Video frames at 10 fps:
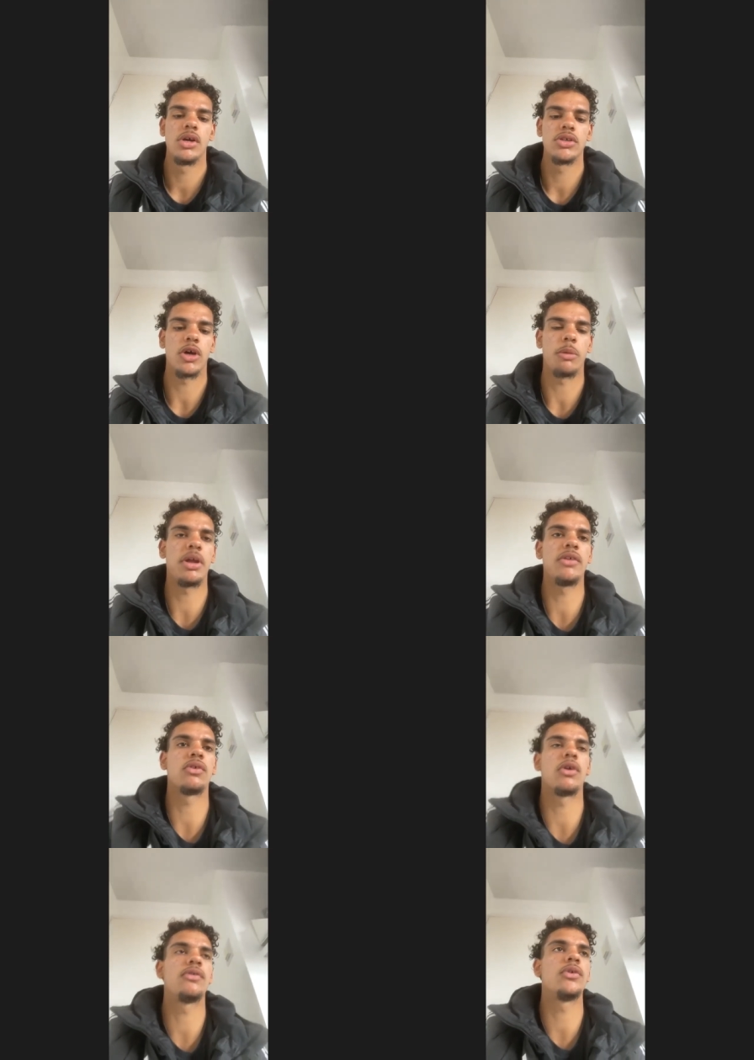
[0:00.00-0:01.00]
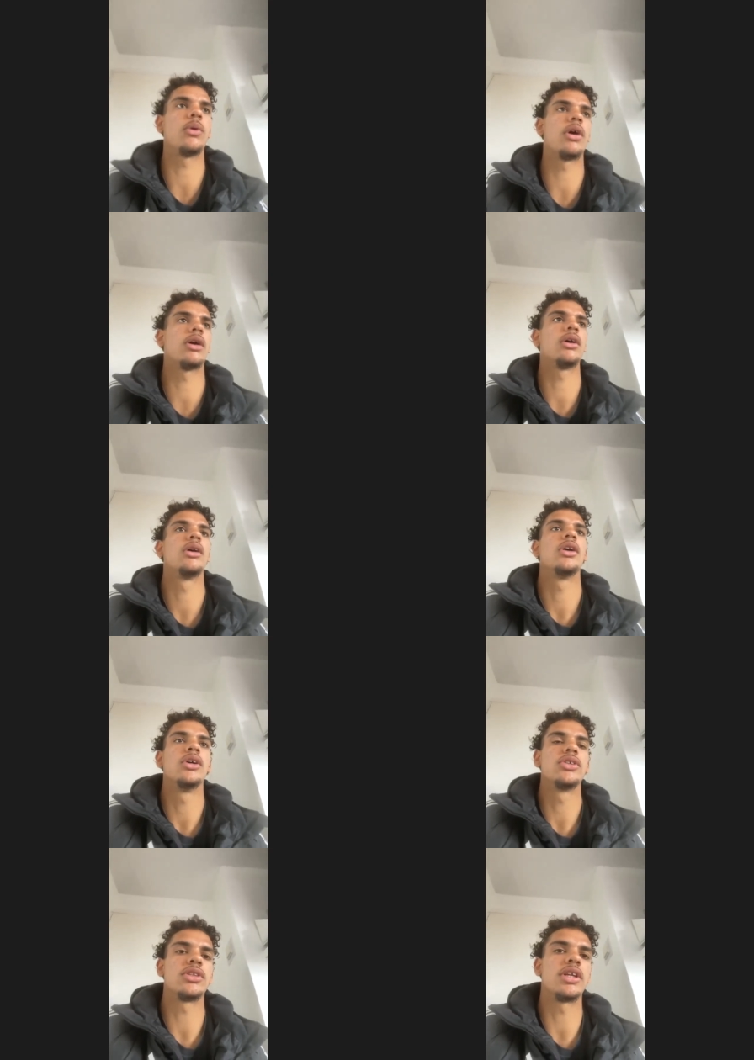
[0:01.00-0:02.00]
So I played for a few uh,
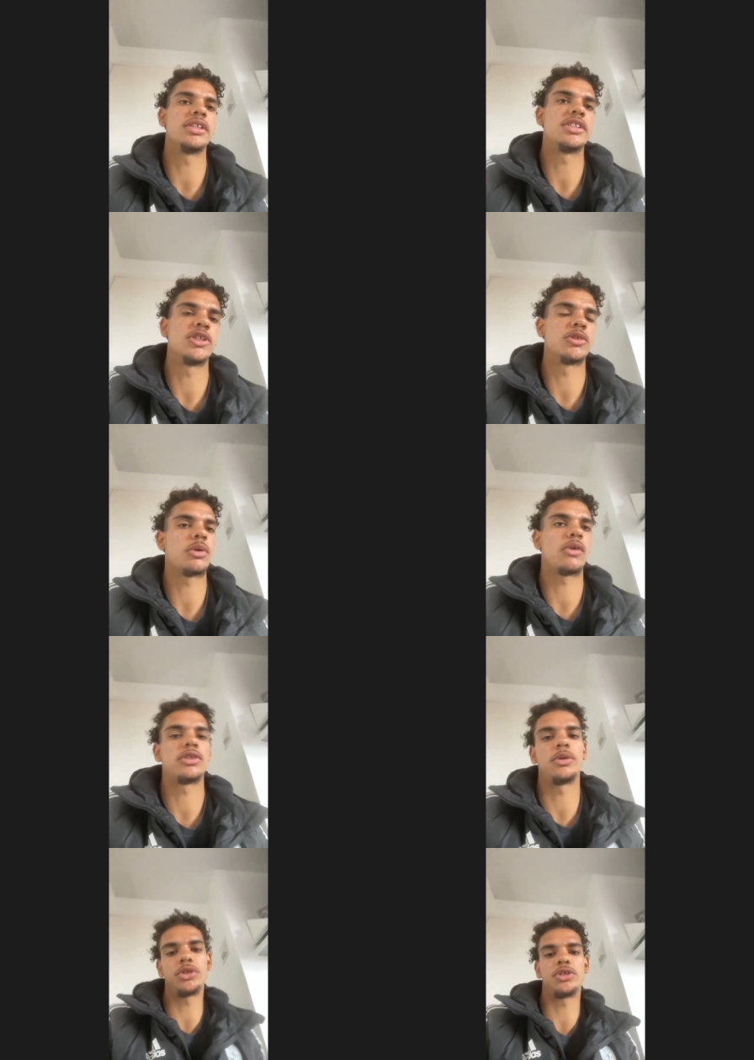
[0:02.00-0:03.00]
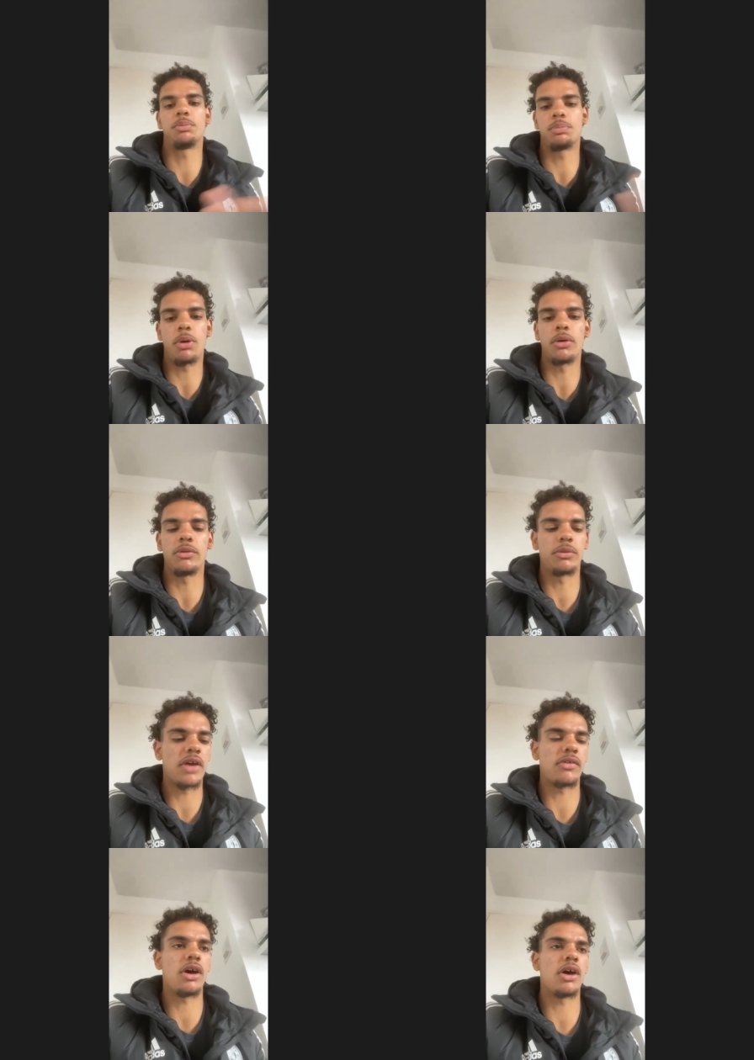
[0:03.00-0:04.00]
Sunday league teams, obviously, which you probably
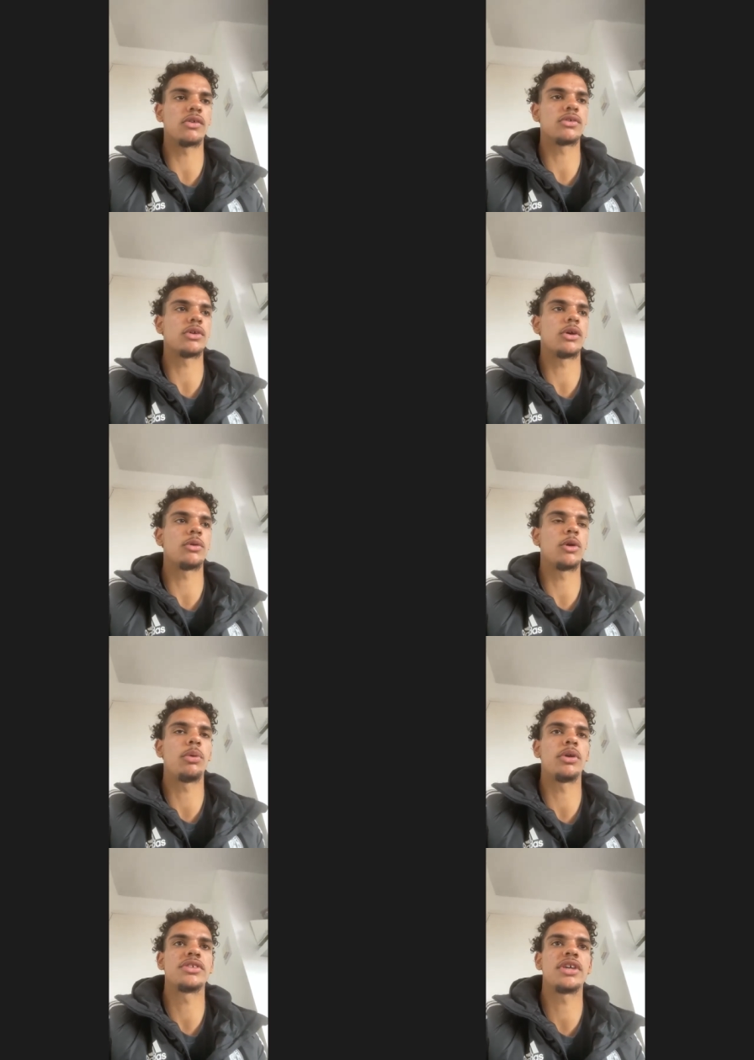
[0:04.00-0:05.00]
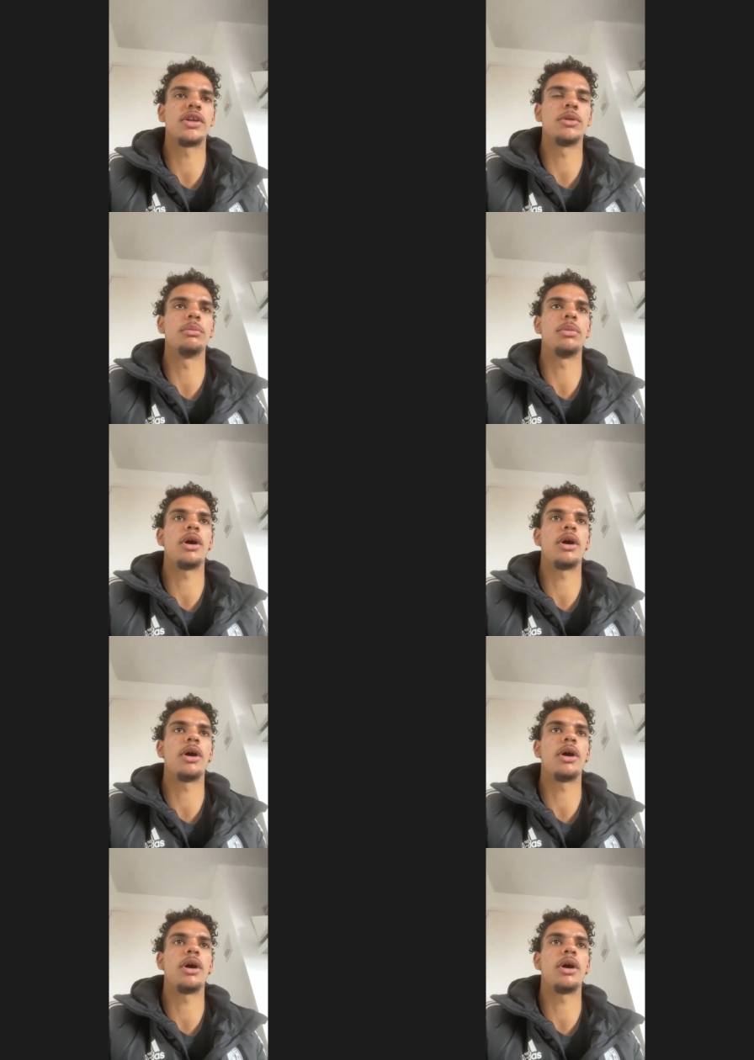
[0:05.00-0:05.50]
never heard of, so no point in saying them.